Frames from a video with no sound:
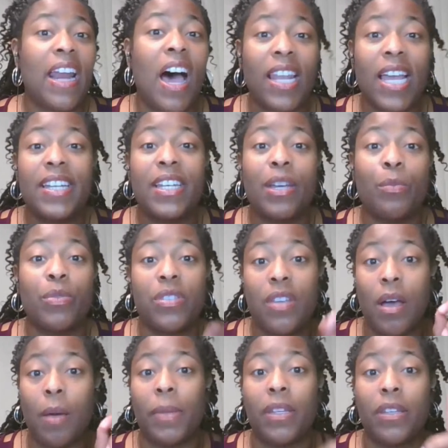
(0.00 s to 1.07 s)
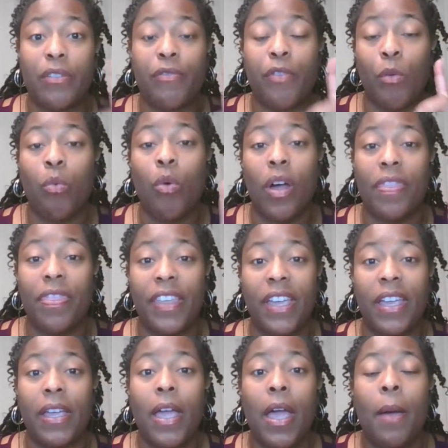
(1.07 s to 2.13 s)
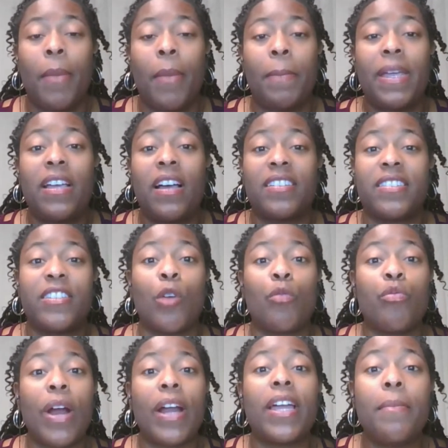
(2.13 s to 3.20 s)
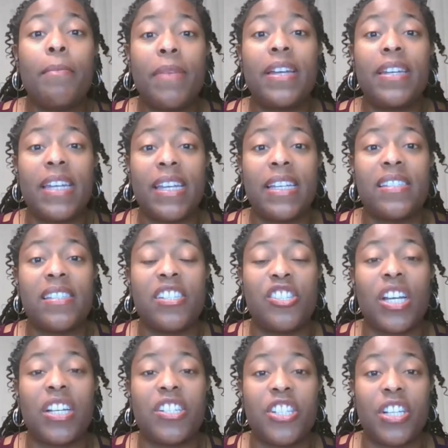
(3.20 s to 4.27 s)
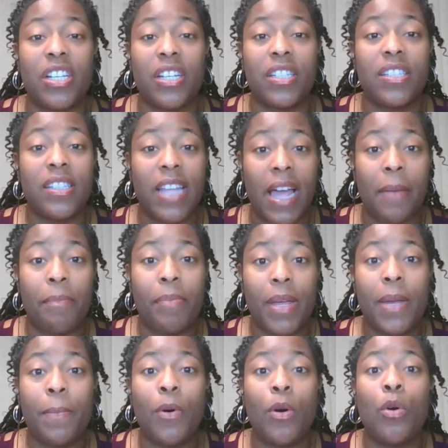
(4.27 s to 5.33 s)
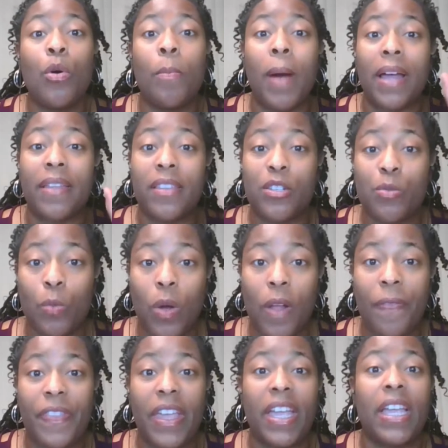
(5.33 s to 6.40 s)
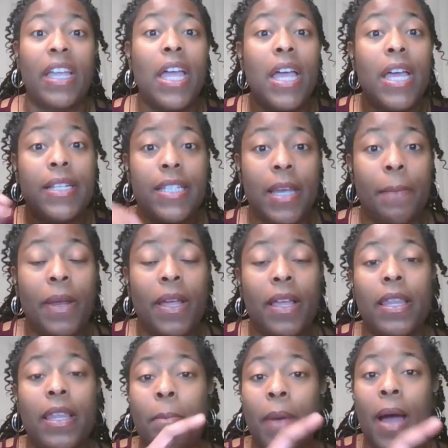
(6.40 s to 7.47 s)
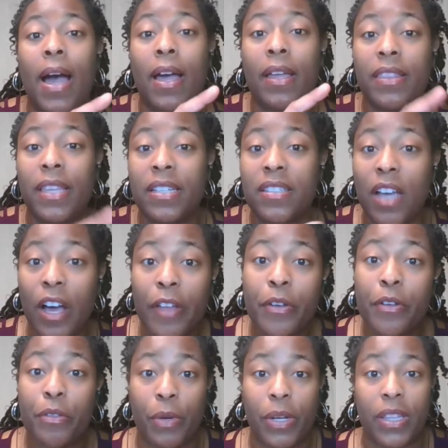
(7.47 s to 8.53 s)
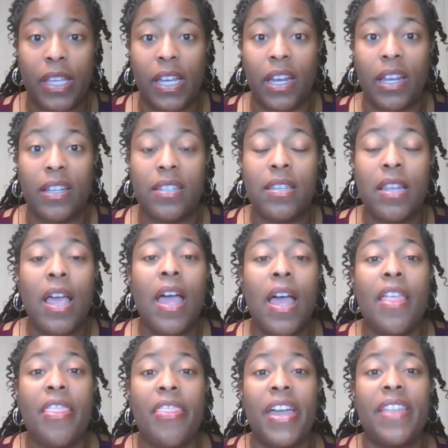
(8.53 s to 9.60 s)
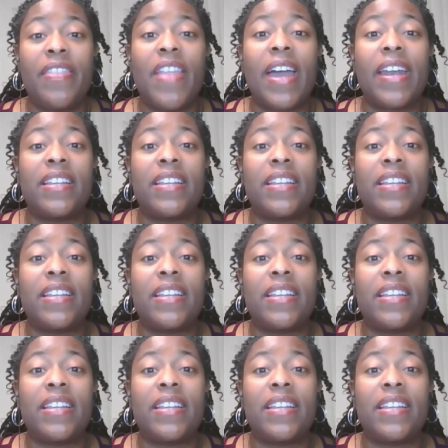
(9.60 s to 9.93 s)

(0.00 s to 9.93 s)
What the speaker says: And all I did was come and look for one thing. But because they're recommending and suggesting that people who buy this one thing typically buy these other three things, then that is,